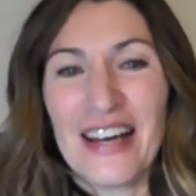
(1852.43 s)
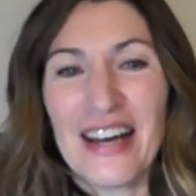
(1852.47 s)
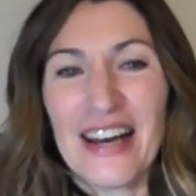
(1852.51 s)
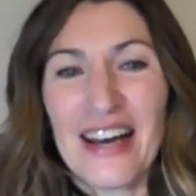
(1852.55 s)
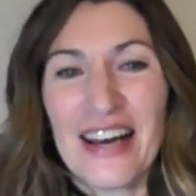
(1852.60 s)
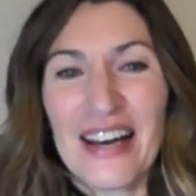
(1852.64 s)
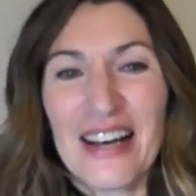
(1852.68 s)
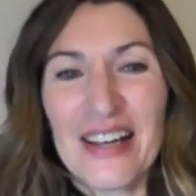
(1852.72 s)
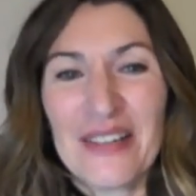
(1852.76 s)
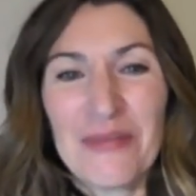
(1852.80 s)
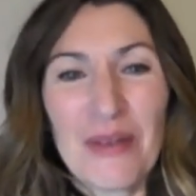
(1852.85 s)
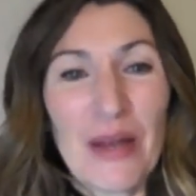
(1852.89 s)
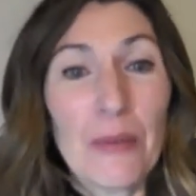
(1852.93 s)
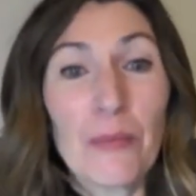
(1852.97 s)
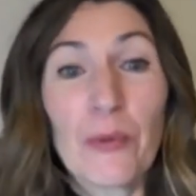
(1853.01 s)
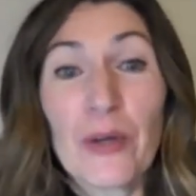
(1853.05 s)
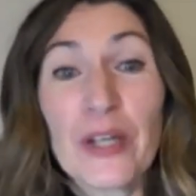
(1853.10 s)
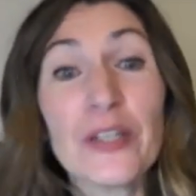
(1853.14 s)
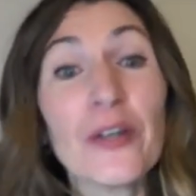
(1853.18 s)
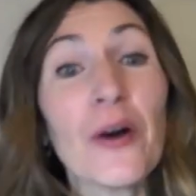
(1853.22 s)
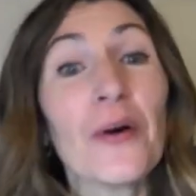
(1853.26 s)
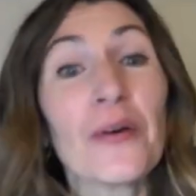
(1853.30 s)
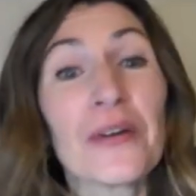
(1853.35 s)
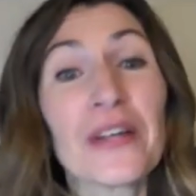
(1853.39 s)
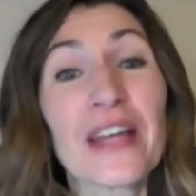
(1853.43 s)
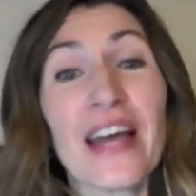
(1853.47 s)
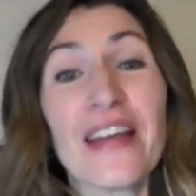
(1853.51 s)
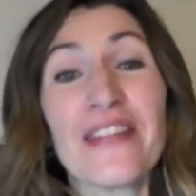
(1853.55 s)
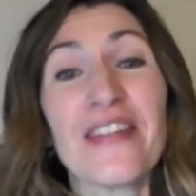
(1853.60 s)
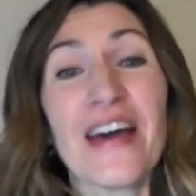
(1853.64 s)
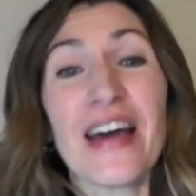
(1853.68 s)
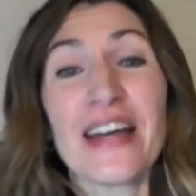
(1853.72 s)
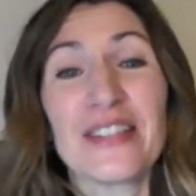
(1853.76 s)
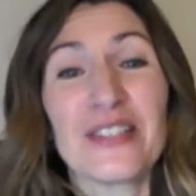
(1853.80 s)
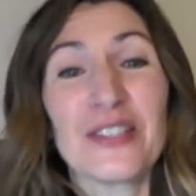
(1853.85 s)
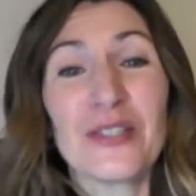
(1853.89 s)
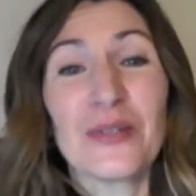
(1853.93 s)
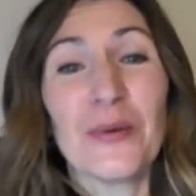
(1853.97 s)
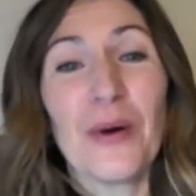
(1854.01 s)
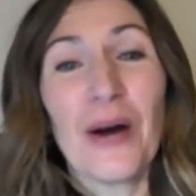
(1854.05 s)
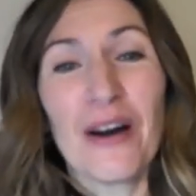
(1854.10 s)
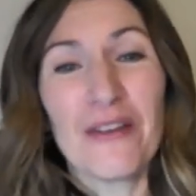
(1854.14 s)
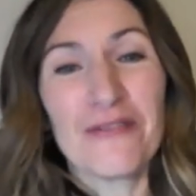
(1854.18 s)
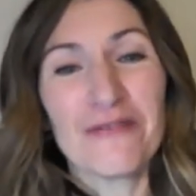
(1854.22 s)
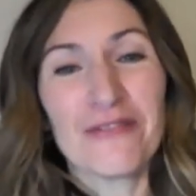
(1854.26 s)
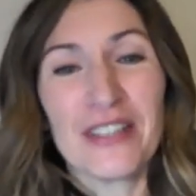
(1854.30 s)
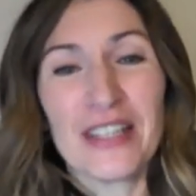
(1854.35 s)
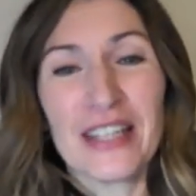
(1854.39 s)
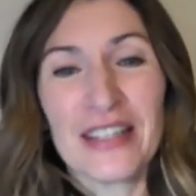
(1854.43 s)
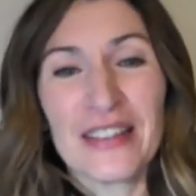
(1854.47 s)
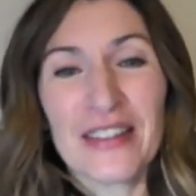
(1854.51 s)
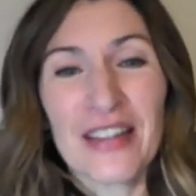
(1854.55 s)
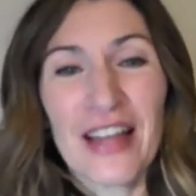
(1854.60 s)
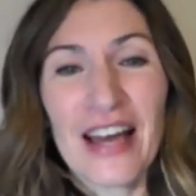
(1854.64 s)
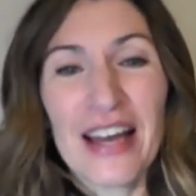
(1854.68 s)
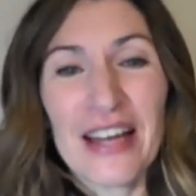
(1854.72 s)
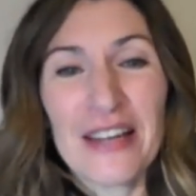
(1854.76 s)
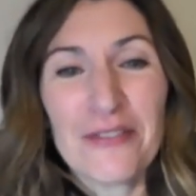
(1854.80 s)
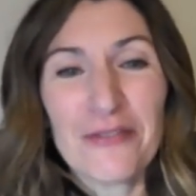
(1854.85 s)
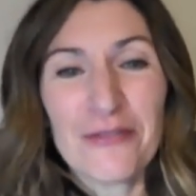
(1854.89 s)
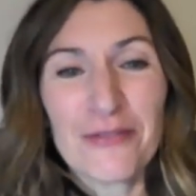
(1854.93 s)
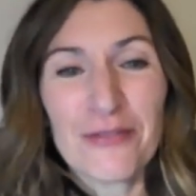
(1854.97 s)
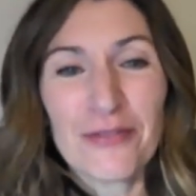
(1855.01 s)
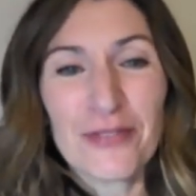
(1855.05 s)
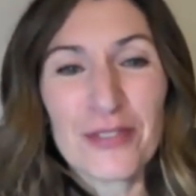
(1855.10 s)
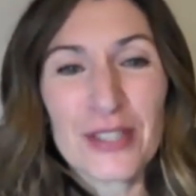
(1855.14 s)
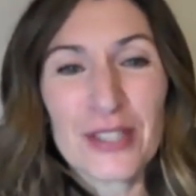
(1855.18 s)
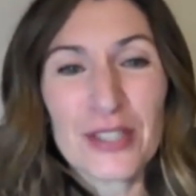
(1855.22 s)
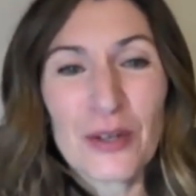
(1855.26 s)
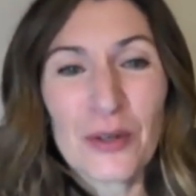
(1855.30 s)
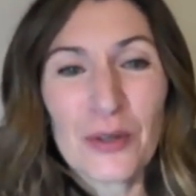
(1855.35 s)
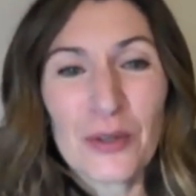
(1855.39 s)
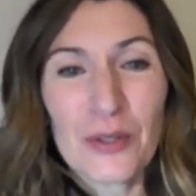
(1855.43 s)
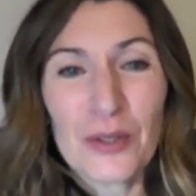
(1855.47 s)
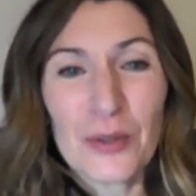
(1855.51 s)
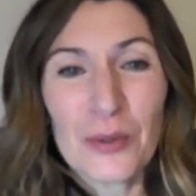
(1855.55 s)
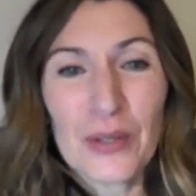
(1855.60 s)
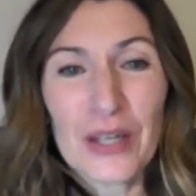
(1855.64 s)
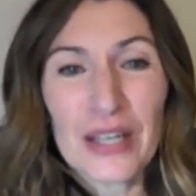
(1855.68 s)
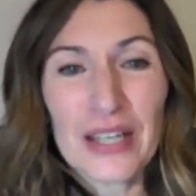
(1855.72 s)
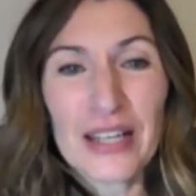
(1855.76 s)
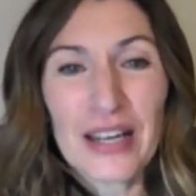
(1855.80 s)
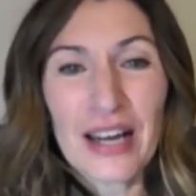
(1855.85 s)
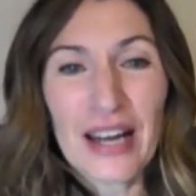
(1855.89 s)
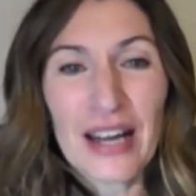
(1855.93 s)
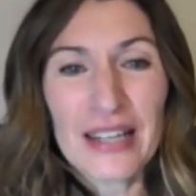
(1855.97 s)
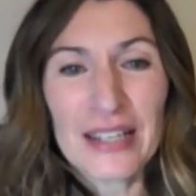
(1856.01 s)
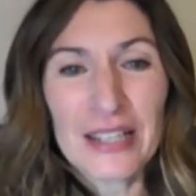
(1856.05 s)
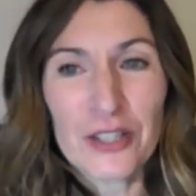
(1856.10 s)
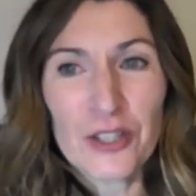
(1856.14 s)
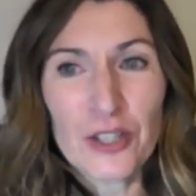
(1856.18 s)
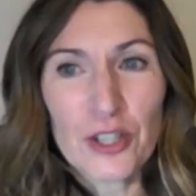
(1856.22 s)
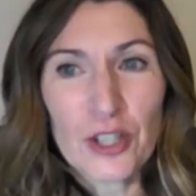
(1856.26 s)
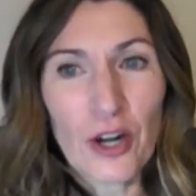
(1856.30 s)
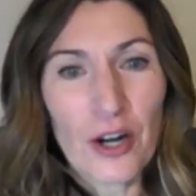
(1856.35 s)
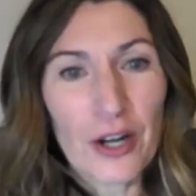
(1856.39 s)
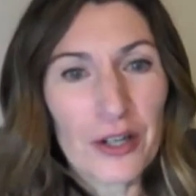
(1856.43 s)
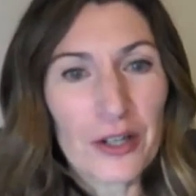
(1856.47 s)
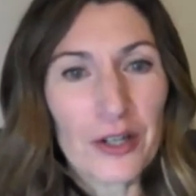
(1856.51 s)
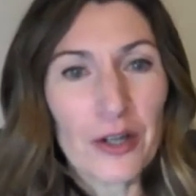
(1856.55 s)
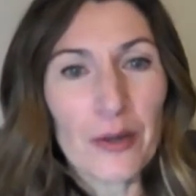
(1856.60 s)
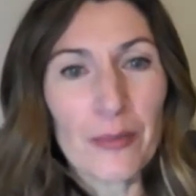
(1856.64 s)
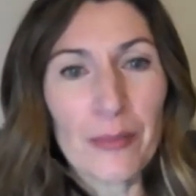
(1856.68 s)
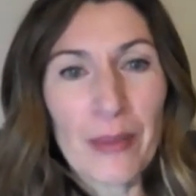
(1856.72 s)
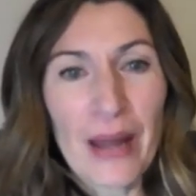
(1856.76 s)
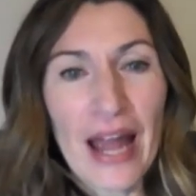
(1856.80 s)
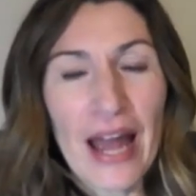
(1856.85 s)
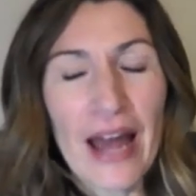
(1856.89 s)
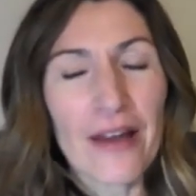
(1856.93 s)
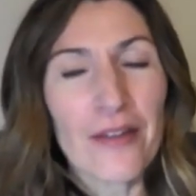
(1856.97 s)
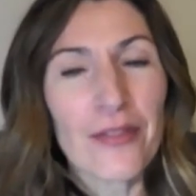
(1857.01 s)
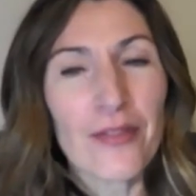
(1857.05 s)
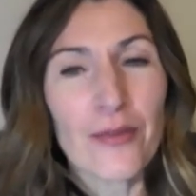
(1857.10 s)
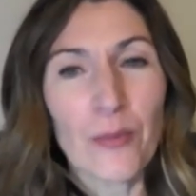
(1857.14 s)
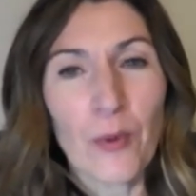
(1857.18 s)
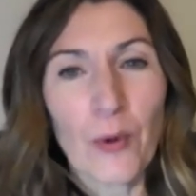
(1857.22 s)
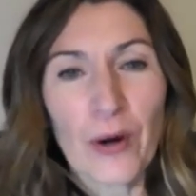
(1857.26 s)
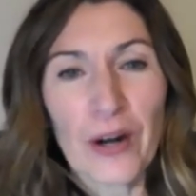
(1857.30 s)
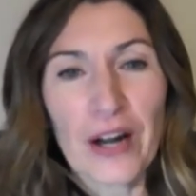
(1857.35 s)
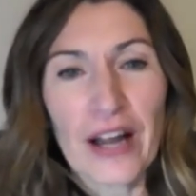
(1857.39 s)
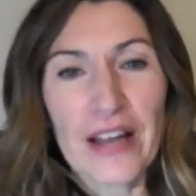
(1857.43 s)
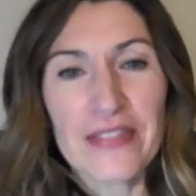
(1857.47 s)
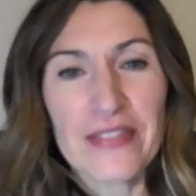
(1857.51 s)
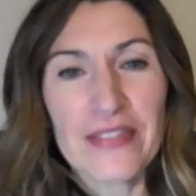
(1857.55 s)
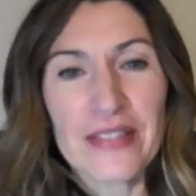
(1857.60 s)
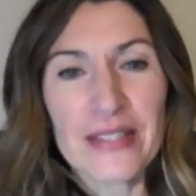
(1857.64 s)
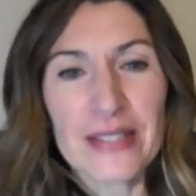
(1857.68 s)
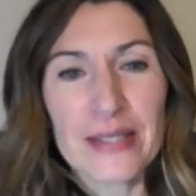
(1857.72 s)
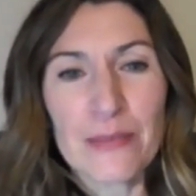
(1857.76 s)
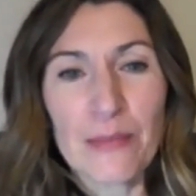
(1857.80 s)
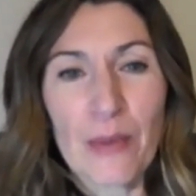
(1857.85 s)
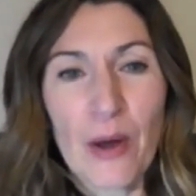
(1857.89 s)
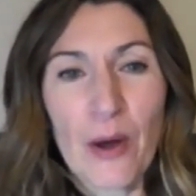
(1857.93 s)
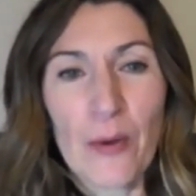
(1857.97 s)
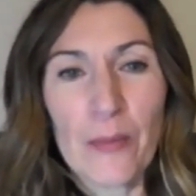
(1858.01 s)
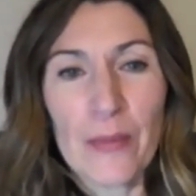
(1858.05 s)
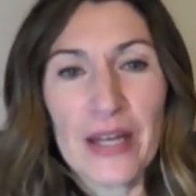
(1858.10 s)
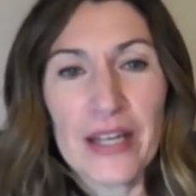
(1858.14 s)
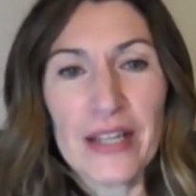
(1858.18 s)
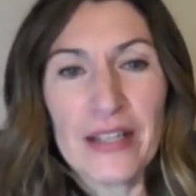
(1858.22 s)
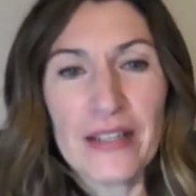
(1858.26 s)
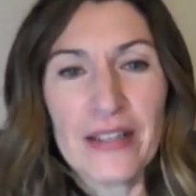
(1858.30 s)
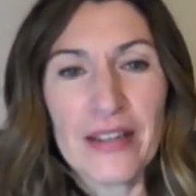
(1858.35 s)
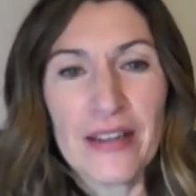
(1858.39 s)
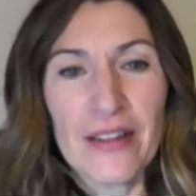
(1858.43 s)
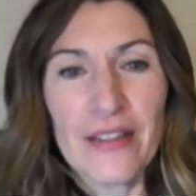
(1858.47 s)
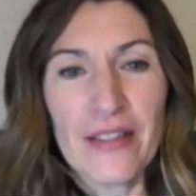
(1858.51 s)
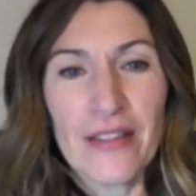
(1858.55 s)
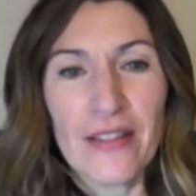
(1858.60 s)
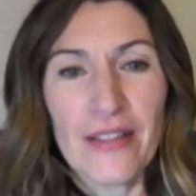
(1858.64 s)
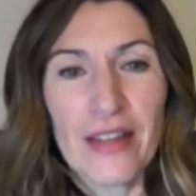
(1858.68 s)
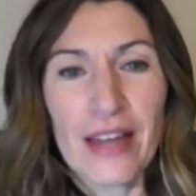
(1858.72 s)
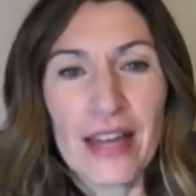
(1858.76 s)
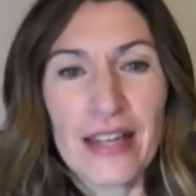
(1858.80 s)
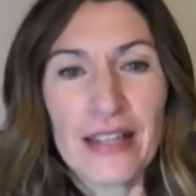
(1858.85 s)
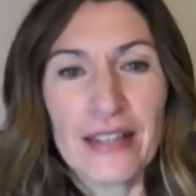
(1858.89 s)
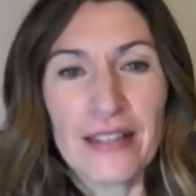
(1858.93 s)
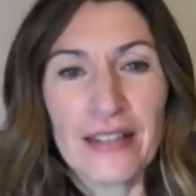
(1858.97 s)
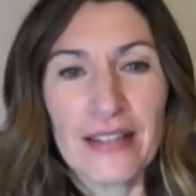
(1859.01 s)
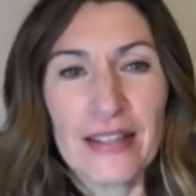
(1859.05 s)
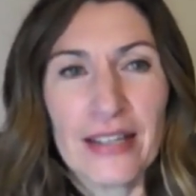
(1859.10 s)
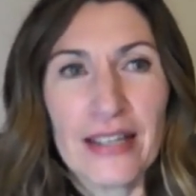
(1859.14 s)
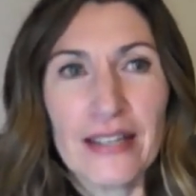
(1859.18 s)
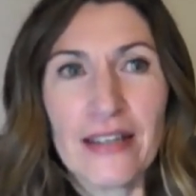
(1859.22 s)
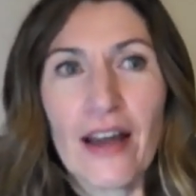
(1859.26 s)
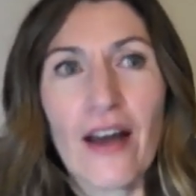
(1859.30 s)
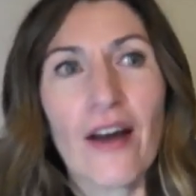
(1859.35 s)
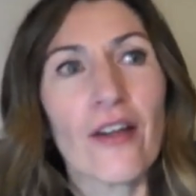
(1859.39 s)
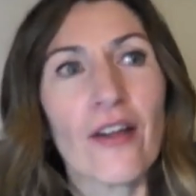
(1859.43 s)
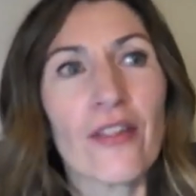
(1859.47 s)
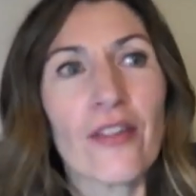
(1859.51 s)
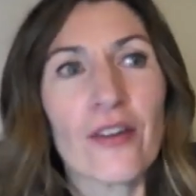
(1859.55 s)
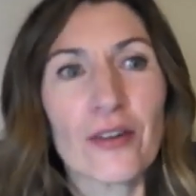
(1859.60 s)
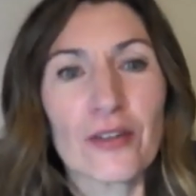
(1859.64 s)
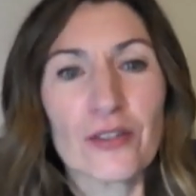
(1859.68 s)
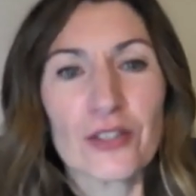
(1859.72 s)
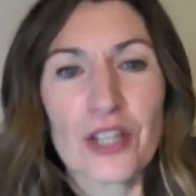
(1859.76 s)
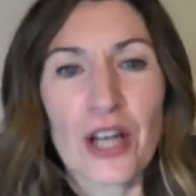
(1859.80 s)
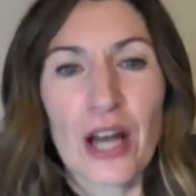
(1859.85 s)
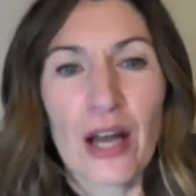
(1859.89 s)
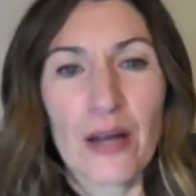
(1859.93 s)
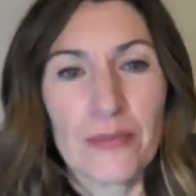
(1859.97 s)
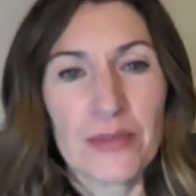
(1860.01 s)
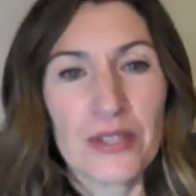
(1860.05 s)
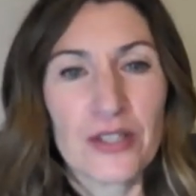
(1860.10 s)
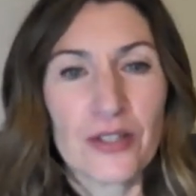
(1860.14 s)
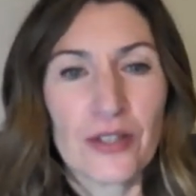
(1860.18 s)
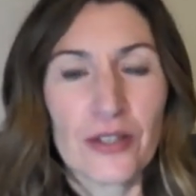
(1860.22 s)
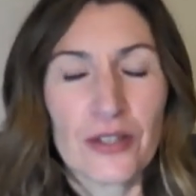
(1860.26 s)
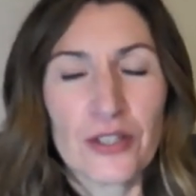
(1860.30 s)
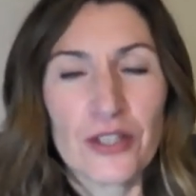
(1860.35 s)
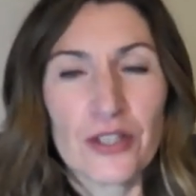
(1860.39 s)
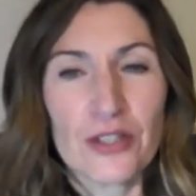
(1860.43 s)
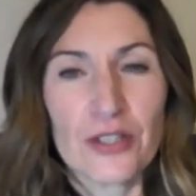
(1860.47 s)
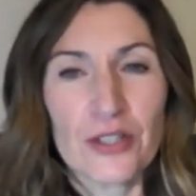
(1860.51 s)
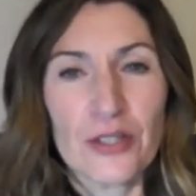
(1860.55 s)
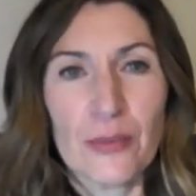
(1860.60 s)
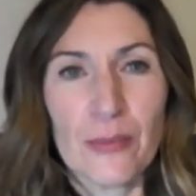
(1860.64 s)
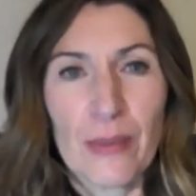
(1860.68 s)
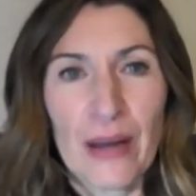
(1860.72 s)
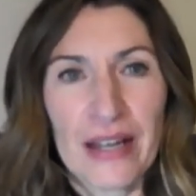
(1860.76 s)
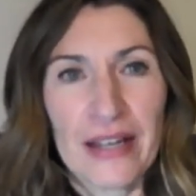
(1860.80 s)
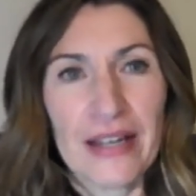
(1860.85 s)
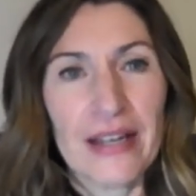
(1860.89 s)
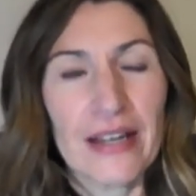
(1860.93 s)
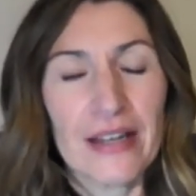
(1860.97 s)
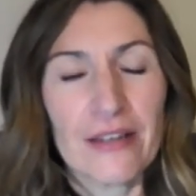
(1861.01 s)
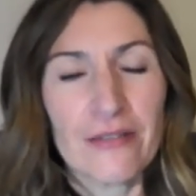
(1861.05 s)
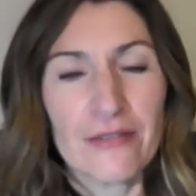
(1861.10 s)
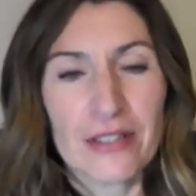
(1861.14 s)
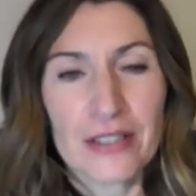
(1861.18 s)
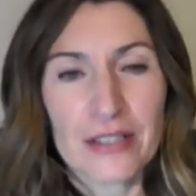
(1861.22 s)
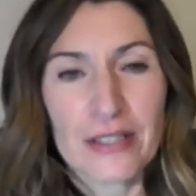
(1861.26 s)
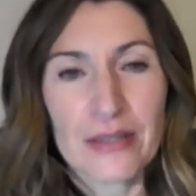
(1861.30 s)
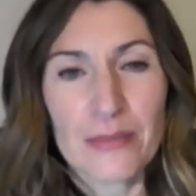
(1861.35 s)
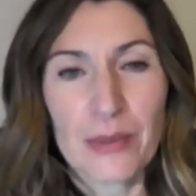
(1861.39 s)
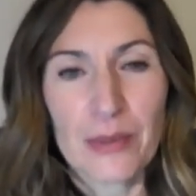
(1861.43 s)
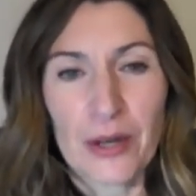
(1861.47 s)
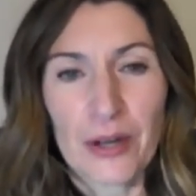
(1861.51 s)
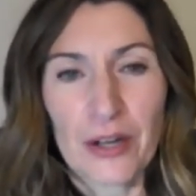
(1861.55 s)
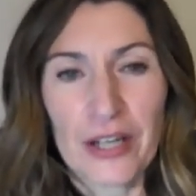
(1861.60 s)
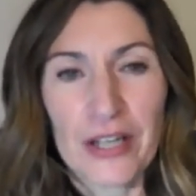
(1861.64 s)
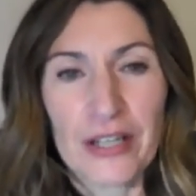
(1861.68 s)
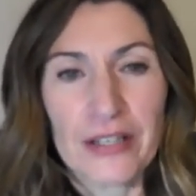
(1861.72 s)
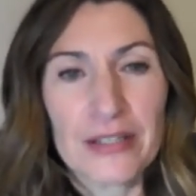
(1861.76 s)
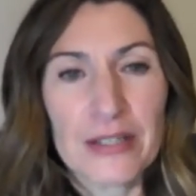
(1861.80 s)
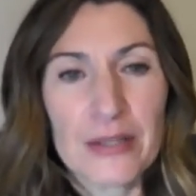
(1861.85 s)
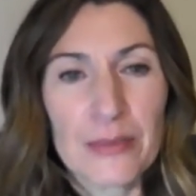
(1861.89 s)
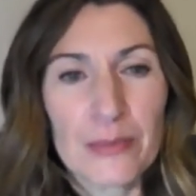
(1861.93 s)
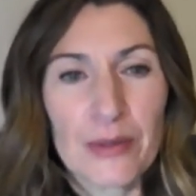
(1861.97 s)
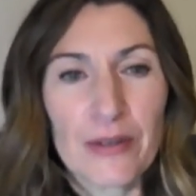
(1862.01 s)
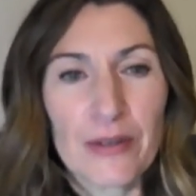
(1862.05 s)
And we don't get that too often in life. So you can kind of chart your path more at this moment than in other job searches you might have experienced